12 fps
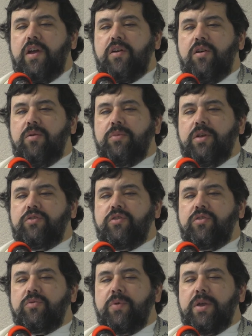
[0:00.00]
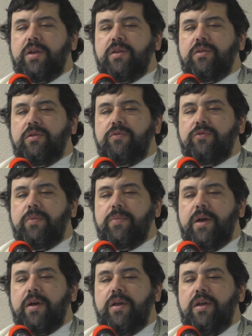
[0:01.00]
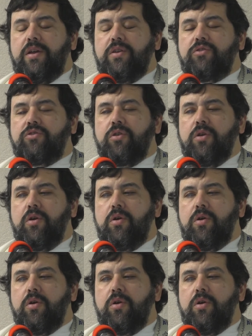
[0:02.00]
take home lessons we can learn from that is